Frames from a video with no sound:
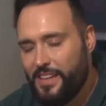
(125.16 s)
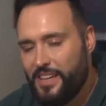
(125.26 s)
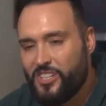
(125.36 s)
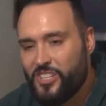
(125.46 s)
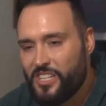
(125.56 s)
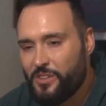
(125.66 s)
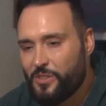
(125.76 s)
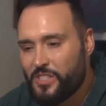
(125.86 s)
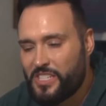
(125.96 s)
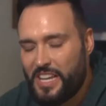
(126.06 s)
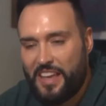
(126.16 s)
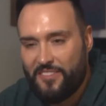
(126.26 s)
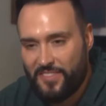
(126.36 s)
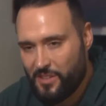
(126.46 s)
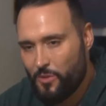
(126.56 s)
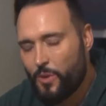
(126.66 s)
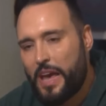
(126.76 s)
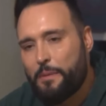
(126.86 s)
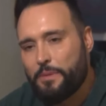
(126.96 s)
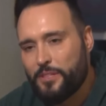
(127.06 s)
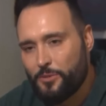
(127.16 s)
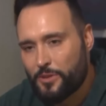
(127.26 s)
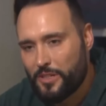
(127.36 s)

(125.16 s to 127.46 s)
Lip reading: Is she safe? What happened to her